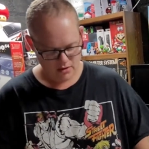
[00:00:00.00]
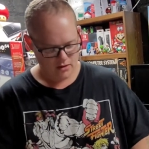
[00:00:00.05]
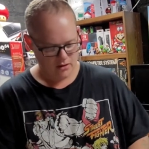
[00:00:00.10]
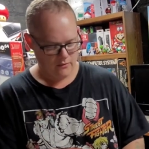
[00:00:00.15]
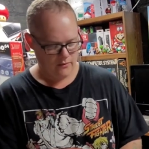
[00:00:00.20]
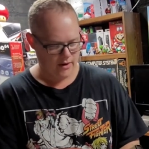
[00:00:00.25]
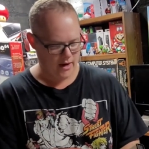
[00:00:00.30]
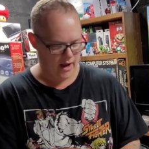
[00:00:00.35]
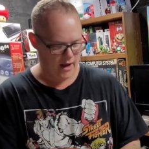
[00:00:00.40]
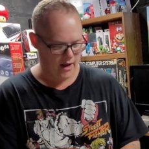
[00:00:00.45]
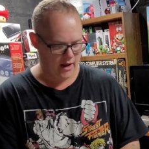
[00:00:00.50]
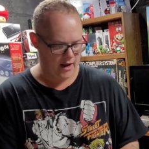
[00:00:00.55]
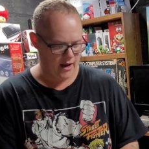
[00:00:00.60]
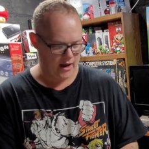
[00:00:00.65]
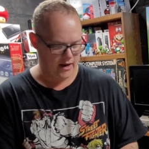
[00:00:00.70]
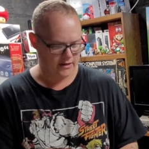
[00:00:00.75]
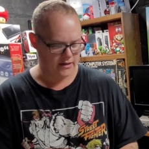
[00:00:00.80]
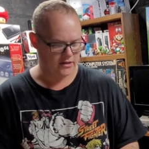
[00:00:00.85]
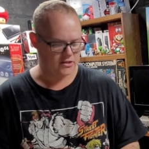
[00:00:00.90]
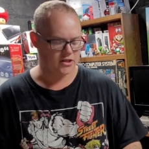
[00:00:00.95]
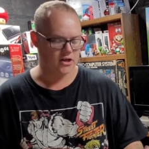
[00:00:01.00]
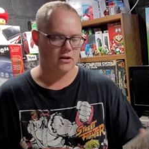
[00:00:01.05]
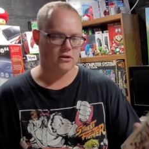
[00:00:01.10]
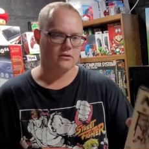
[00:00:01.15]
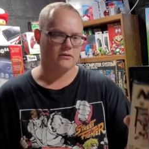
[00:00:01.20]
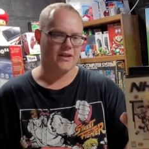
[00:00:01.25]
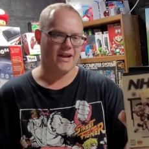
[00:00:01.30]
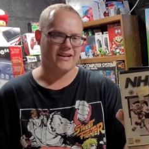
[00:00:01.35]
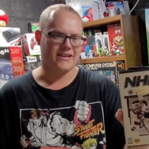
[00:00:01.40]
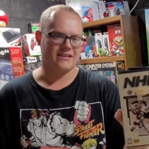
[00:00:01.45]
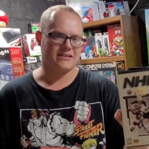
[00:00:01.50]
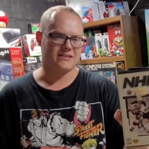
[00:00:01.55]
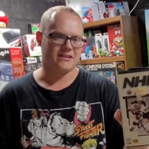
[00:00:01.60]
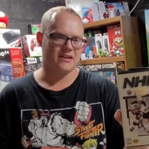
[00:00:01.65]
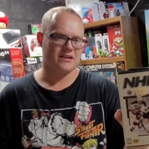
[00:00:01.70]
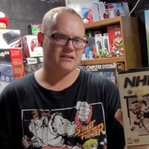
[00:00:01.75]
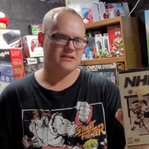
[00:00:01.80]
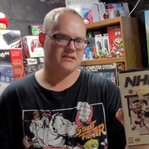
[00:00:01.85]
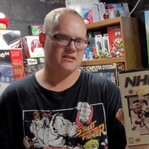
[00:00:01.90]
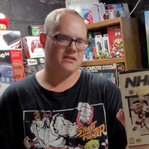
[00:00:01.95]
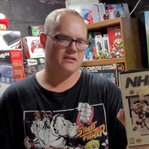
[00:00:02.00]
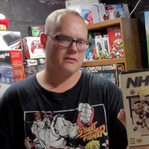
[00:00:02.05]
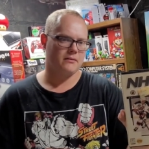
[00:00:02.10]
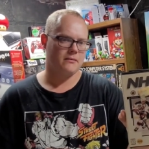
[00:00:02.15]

We got N H L ninety-six.